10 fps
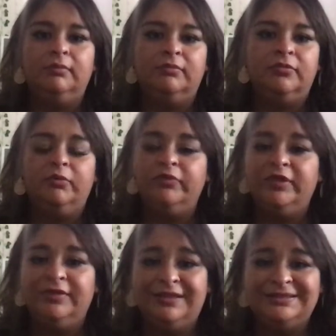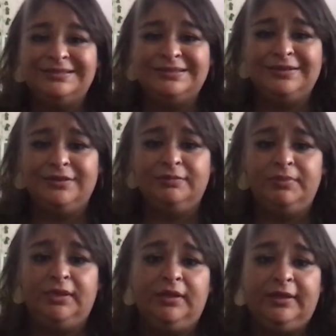Don't think this is gonna
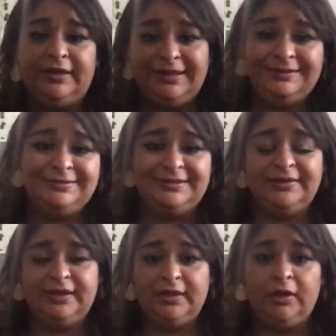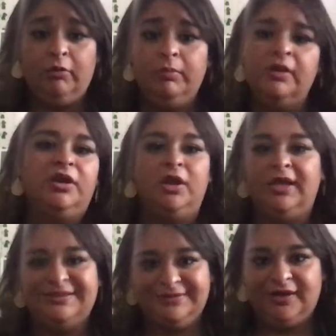be like instant help.
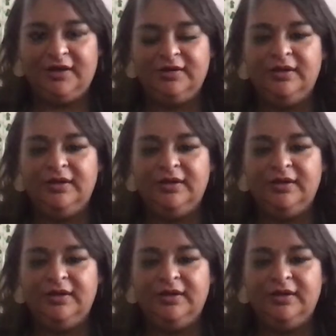It's not.